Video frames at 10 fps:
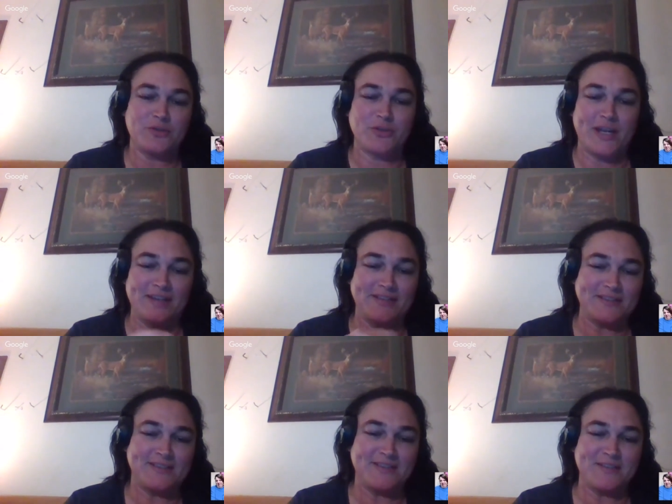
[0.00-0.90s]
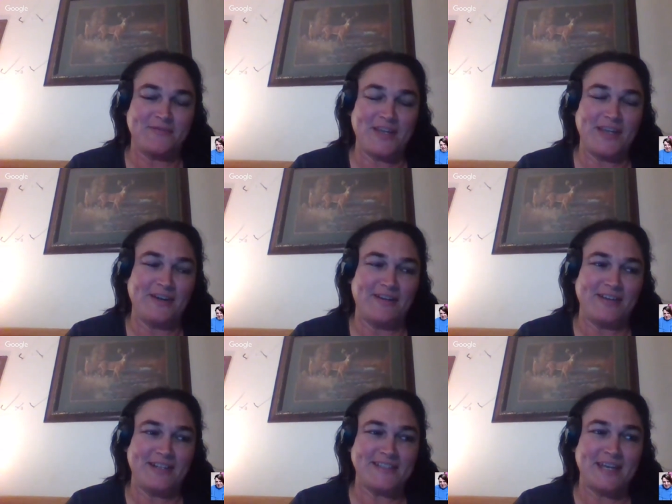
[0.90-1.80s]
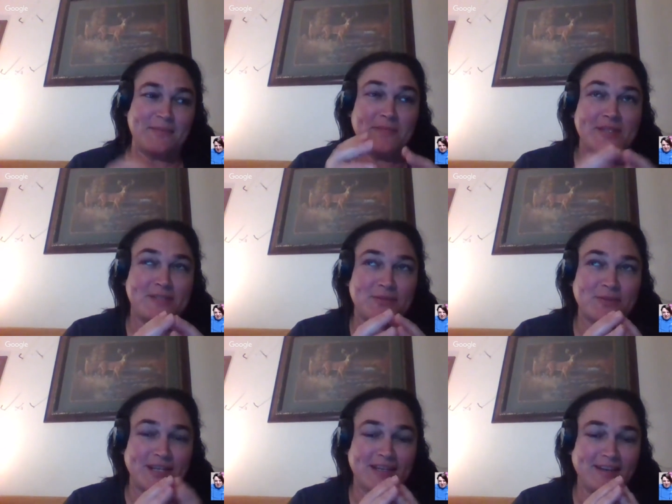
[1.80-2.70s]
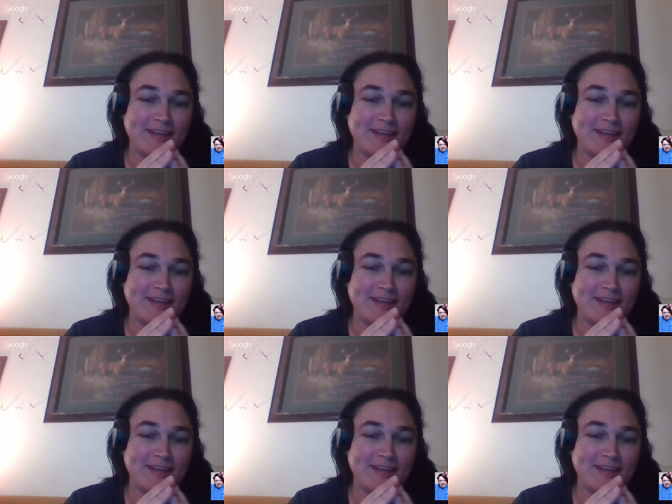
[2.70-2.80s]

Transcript: trails to figure out. It's like a mystery.